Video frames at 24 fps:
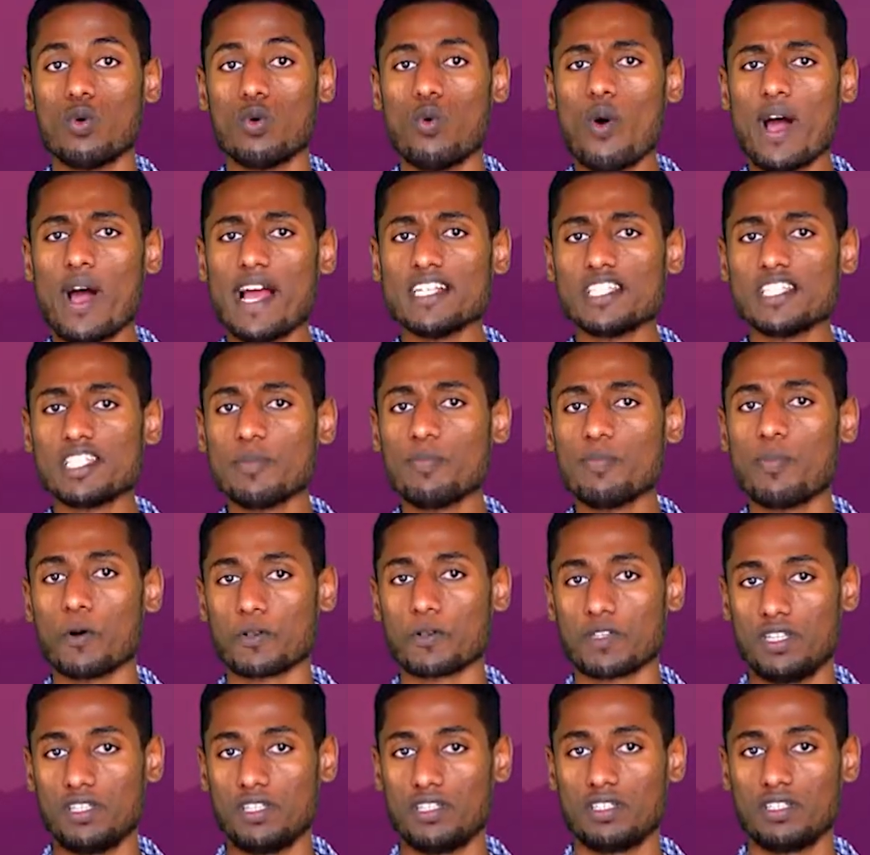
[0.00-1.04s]
why is it
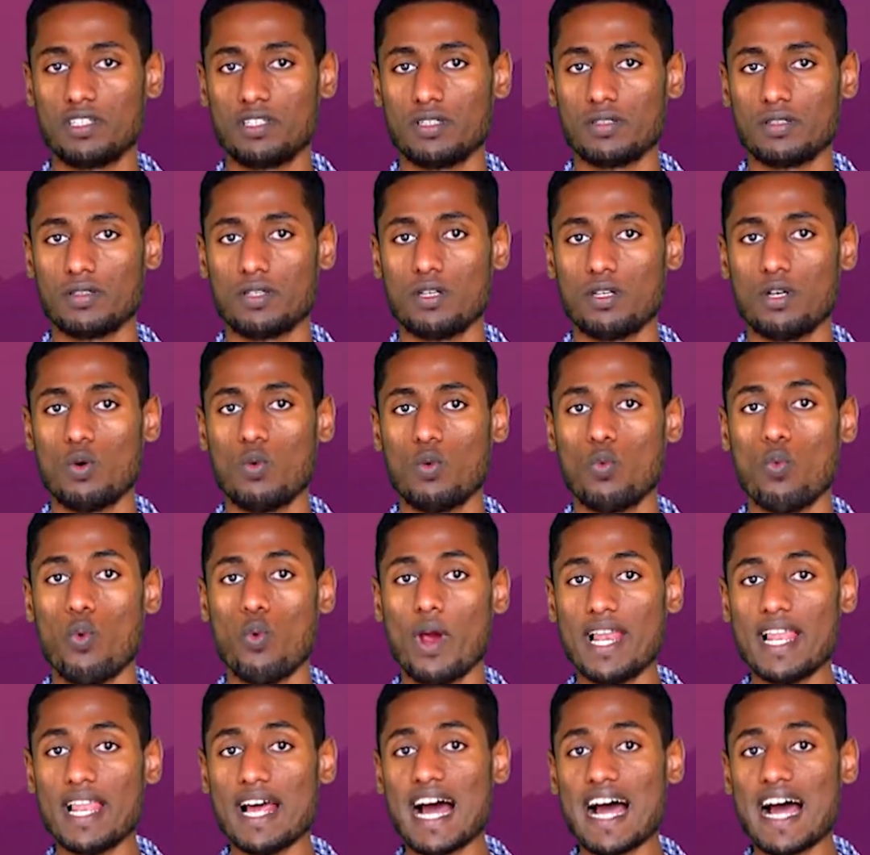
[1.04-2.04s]
important? Well,